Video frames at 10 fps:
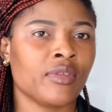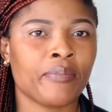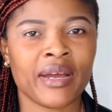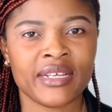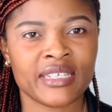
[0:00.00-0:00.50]

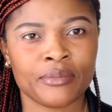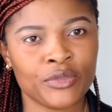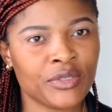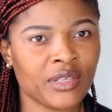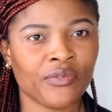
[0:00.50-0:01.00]
palette I'm
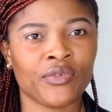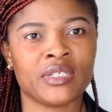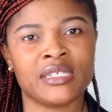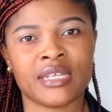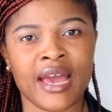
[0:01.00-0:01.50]
using for
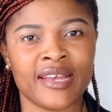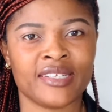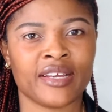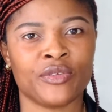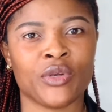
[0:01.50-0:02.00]
this
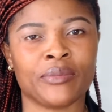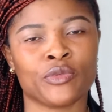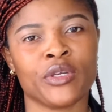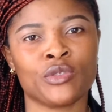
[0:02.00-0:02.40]
eyeshadow, I'm going to